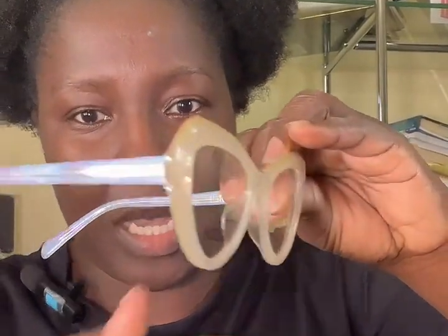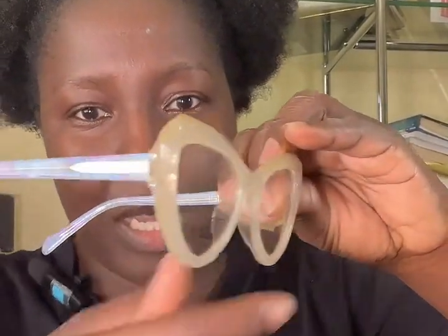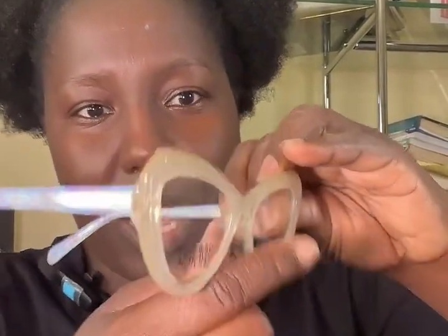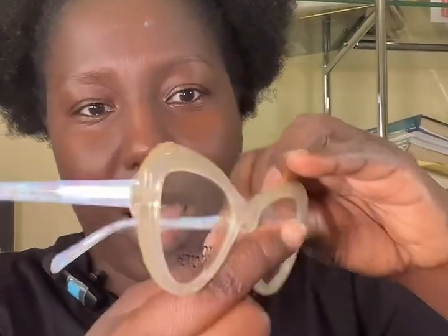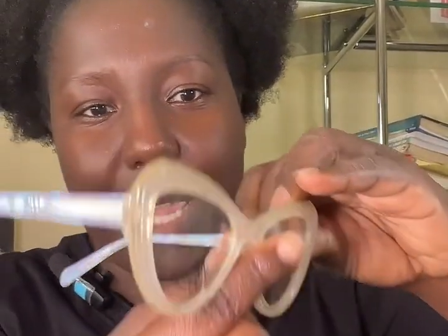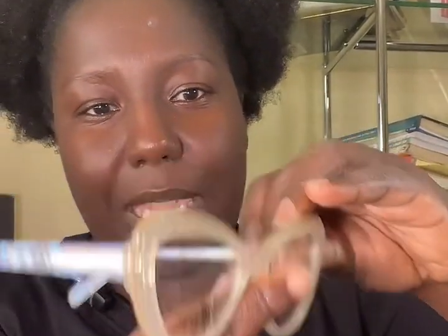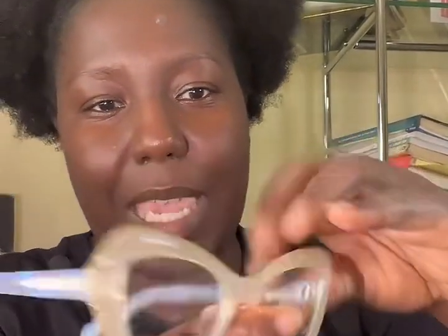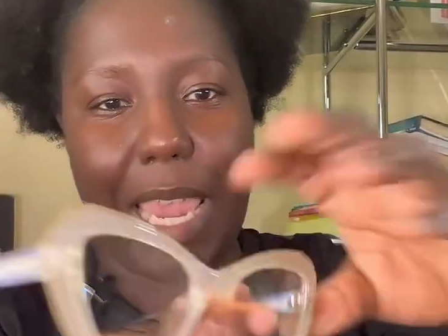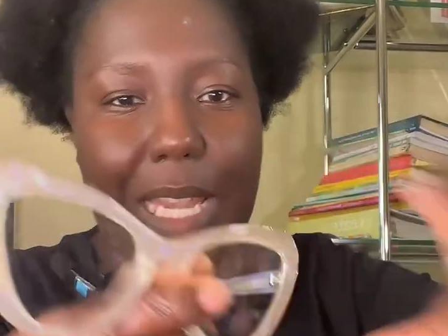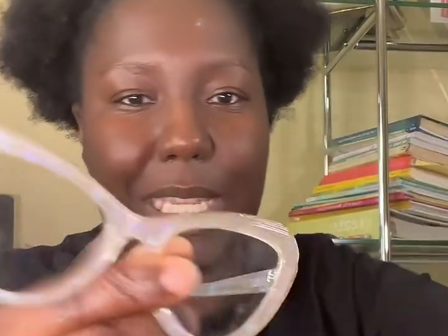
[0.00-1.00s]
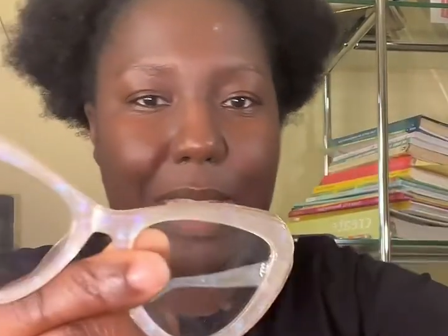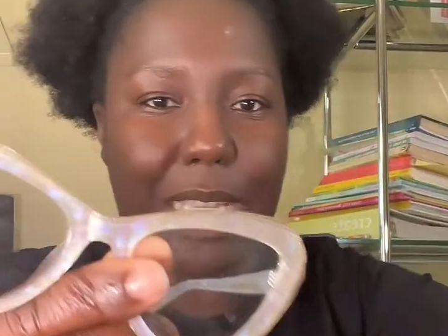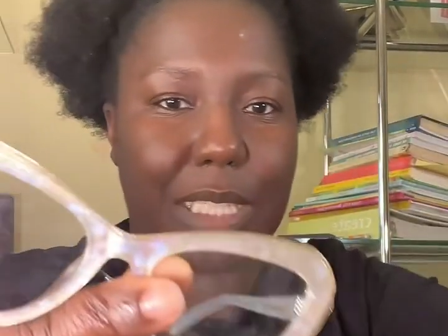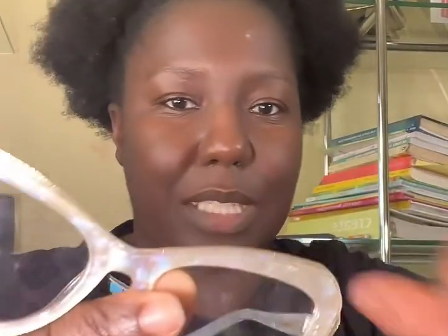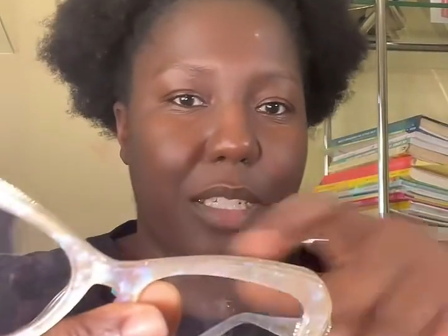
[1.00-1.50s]
cotton
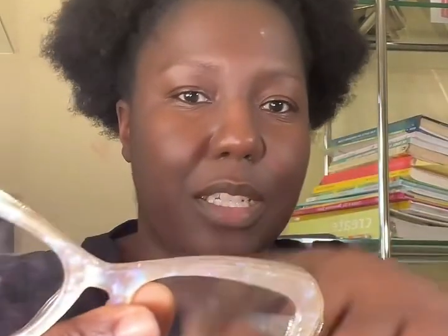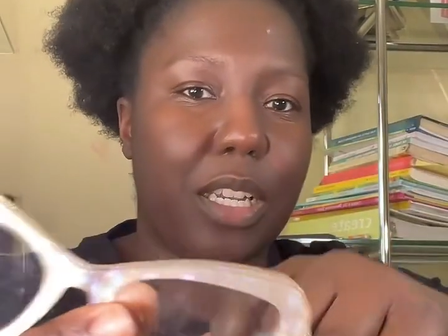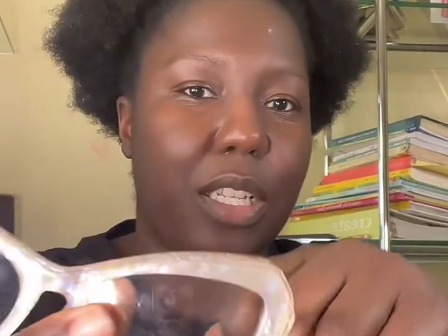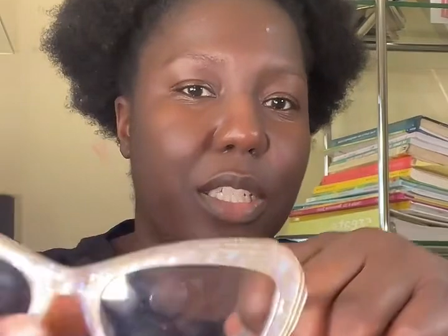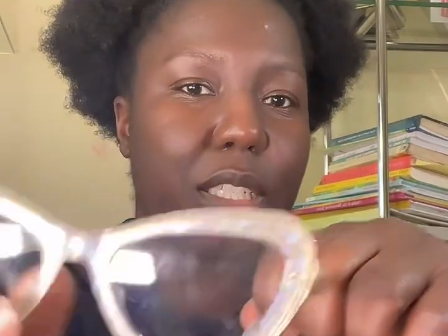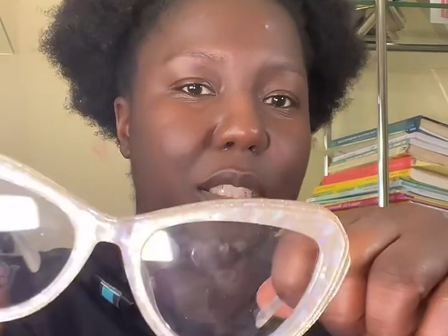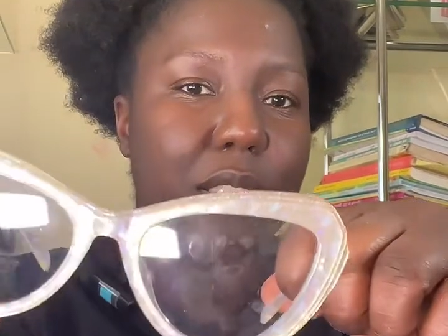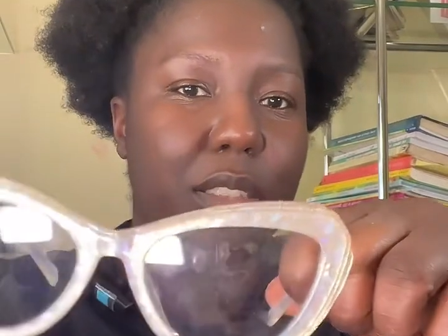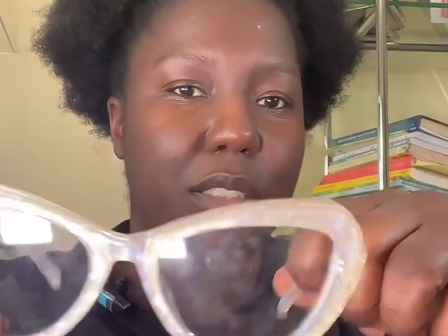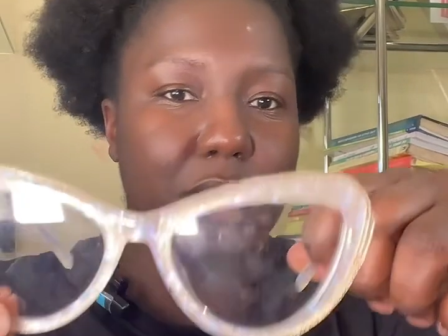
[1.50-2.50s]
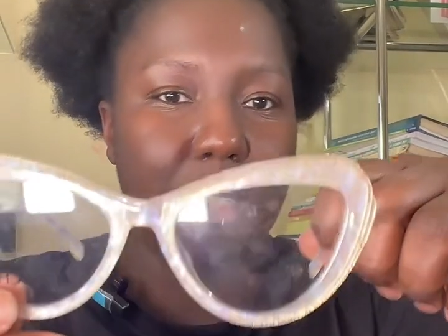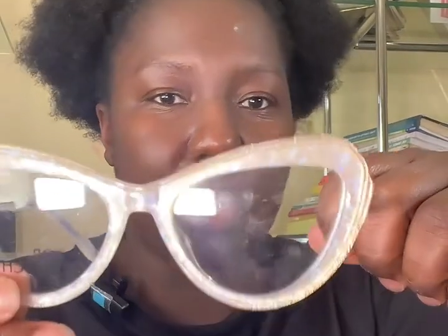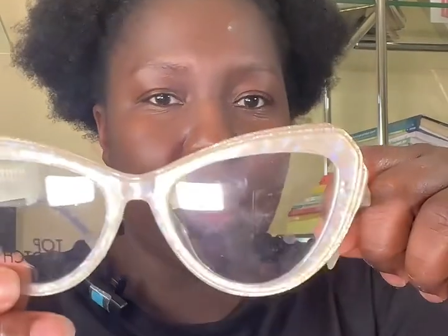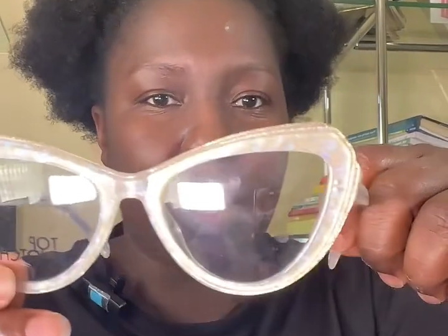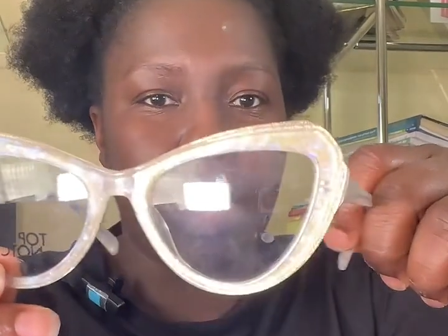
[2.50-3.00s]
candy-esque color.
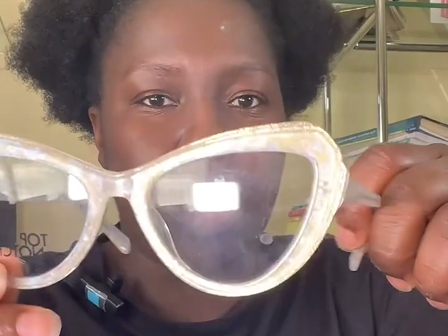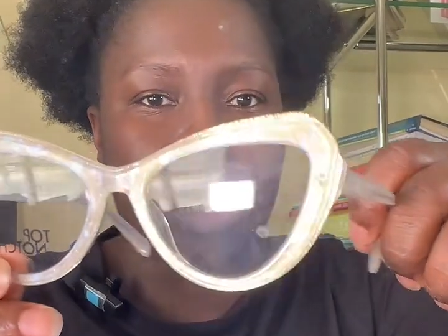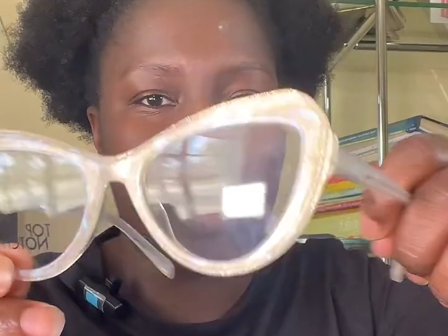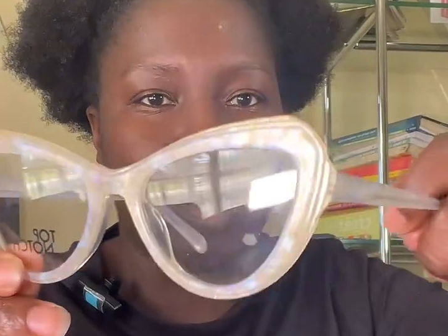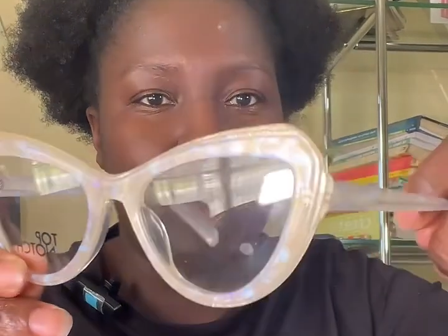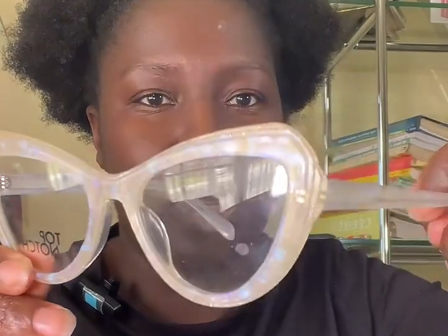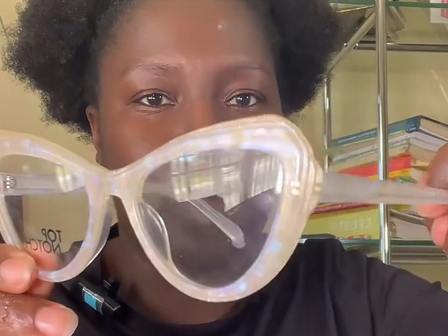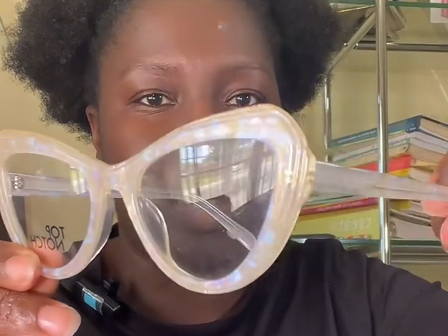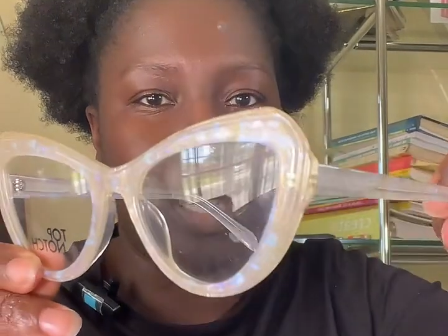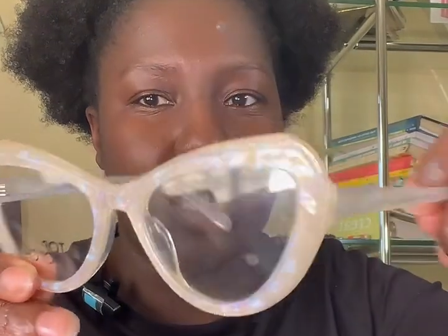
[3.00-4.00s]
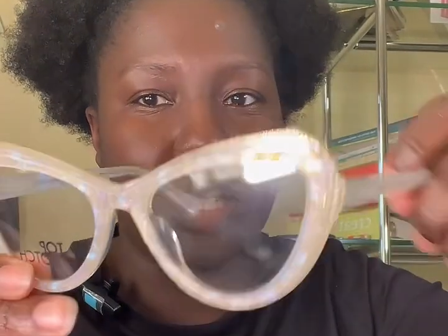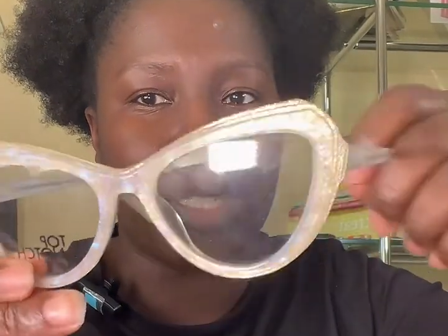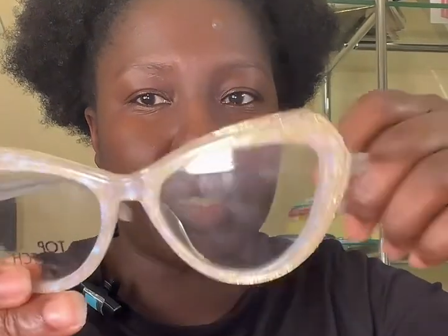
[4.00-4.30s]
A little bit of glitter.